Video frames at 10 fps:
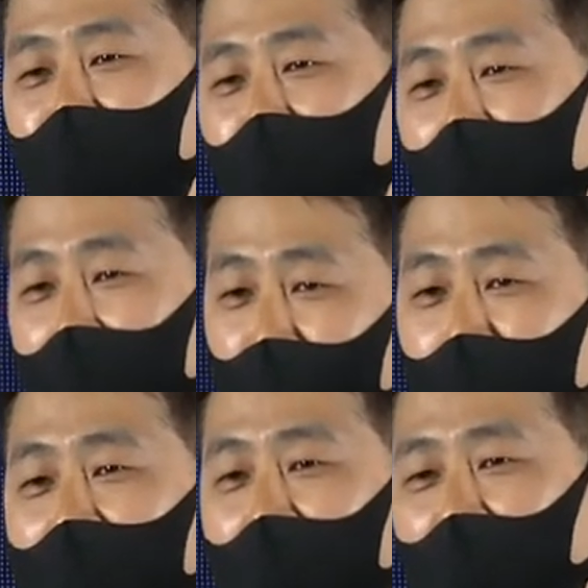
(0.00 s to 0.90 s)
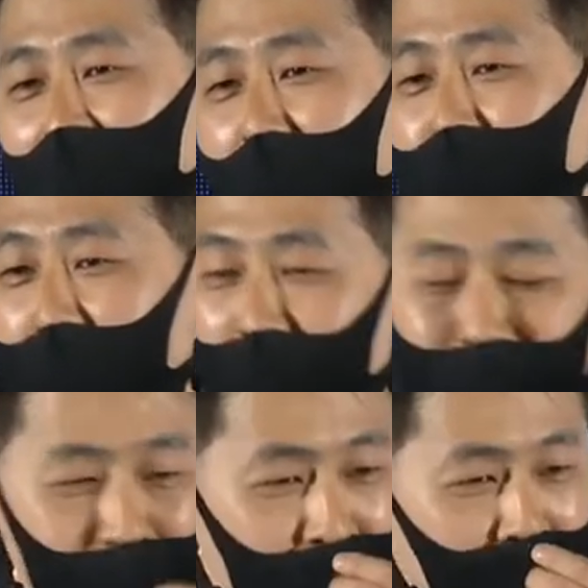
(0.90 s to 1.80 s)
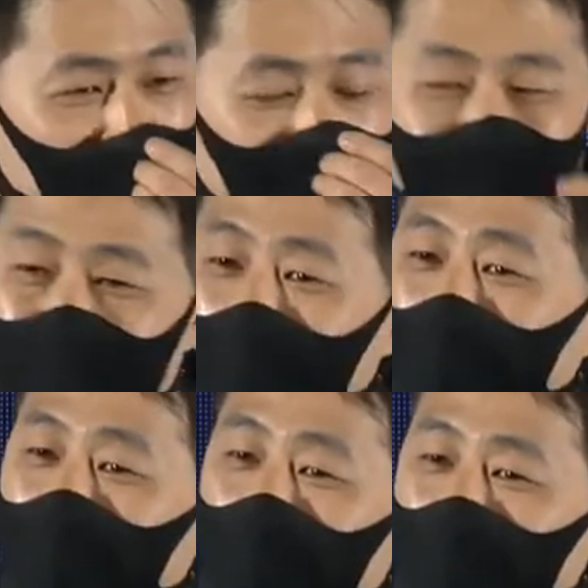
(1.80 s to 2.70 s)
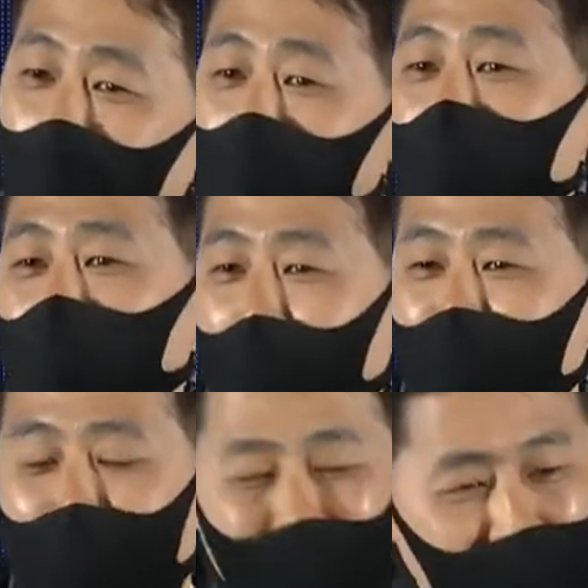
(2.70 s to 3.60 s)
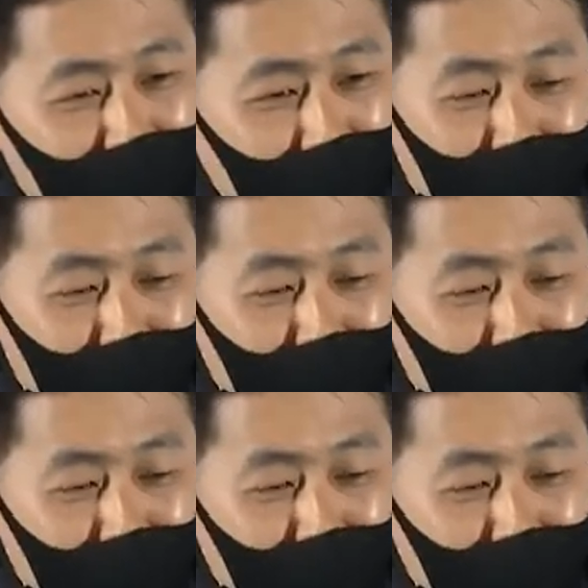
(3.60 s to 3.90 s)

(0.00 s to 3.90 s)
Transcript: a student. He was just a gamer. But very surprisingly,